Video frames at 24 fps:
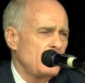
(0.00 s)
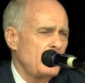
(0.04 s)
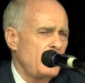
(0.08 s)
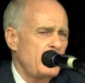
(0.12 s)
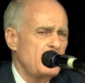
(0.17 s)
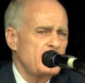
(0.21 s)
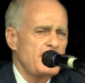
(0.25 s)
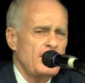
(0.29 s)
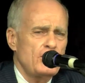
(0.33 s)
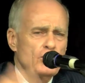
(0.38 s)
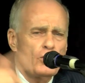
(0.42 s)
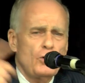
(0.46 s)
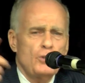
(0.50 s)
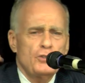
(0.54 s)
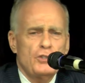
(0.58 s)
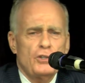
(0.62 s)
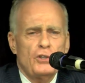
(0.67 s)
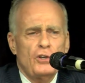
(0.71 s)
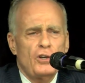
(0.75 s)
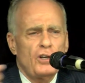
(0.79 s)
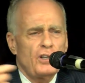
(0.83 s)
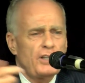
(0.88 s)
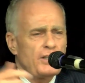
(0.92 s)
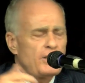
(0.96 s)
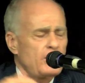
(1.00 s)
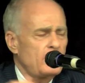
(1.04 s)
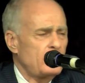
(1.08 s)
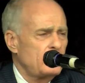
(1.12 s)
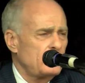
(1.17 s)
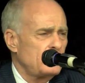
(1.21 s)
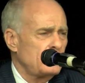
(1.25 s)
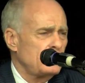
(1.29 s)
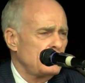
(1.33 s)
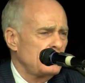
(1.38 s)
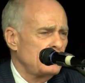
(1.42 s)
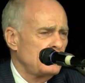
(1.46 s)
And as I told you earlier,
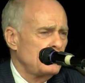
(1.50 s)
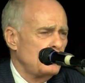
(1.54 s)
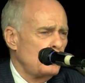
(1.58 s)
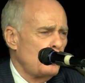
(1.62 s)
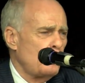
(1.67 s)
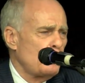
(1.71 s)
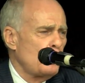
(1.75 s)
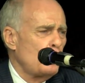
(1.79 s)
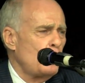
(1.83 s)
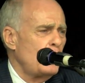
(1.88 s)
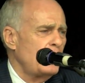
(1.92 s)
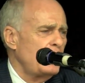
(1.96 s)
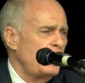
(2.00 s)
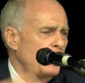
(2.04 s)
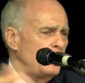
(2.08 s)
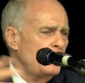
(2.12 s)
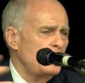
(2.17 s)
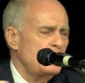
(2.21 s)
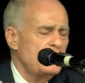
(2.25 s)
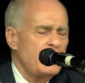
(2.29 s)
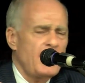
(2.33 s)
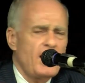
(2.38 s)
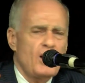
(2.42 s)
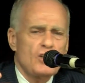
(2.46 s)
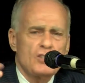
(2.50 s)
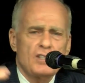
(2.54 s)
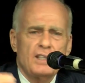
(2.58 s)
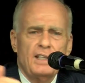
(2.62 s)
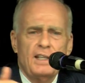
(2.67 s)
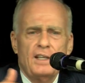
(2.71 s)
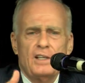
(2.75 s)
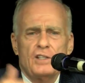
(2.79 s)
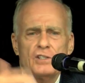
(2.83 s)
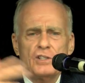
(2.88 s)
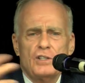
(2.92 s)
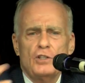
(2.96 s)
over
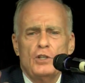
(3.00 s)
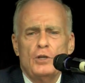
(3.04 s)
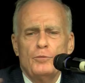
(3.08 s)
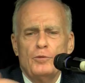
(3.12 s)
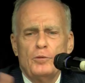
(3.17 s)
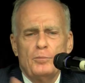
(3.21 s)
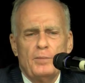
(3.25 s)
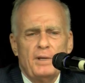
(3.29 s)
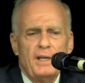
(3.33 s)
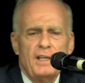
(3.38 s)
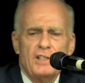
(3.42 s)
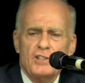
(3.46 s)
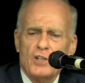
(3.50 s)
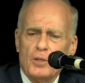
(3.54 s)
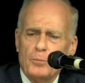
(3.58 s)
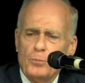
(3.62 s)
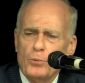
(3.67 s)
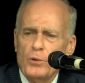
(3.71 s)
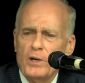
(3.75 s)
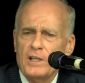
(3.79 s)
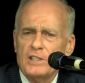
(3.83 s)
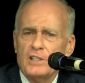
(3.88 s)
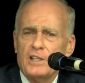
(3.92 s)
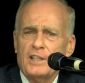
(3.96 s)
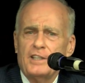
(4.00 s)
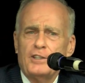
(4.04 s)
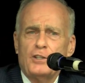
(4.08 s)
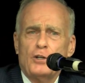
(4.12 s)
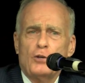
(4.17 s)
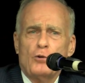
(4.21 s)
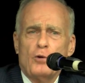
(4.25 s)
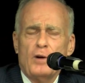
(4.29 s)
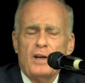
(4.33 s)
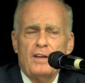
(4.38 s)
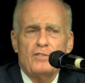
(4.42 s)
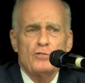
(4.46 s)
100,000 innocent human beings are presently in
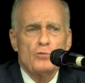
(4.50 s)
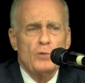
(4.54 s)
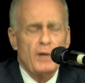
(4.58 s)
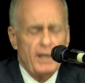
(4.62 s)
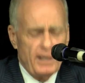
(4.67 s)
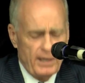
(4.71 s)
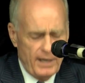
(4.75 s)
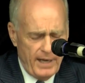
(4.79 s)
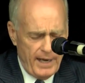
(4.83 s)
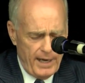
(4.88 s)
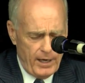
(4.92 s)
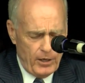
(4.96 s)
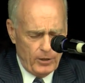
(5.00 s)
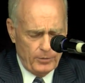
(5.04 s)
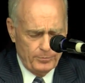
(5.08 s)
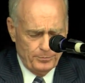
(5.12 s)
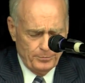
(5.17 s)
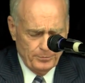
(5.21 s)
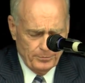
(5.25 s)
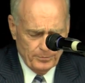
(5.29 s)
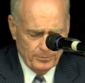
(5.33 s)
their graves right now